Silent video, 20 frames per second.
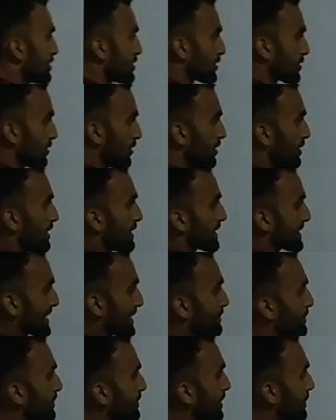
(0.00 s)
So
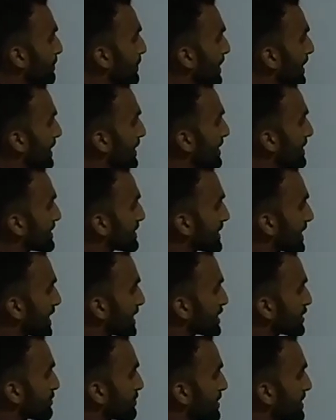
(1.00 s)
sum of the parallel
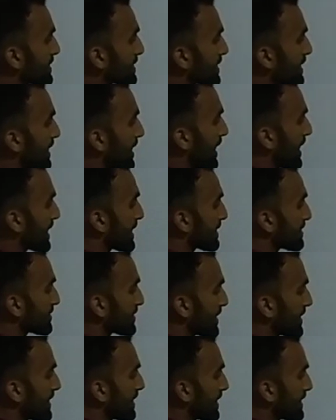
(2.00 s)
sides means I can
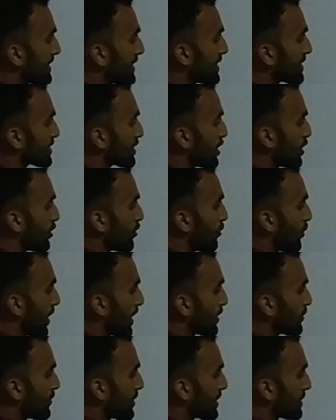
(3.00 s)
write like this,
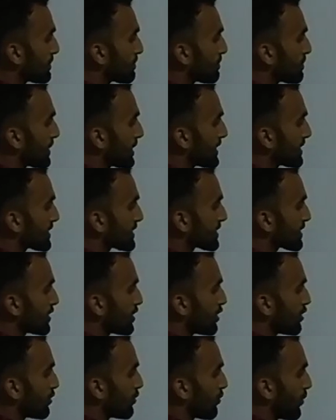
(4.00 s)
y1 plus
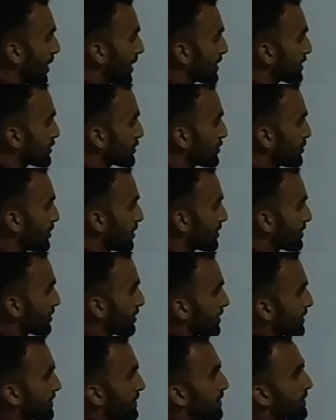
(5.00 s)
y2 or
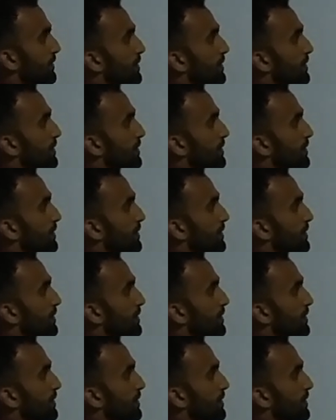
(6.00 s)
not.